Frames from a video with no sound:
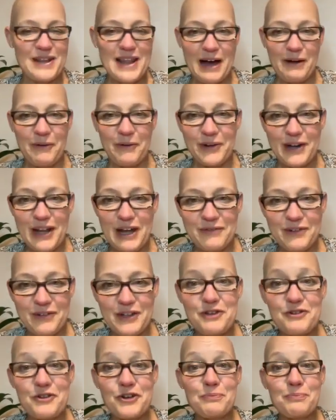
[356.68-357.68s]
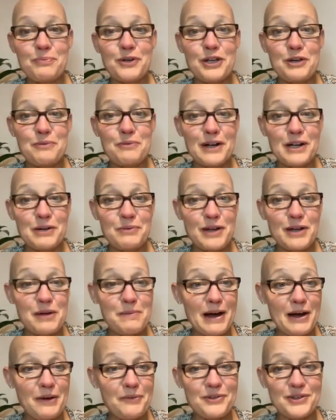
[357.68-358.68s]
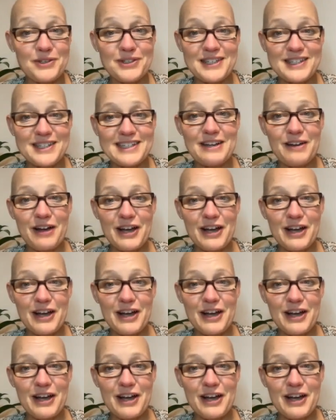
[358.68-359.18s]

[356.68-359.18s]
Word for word: now or never. You've got to put your money where your mouth is, isn't it?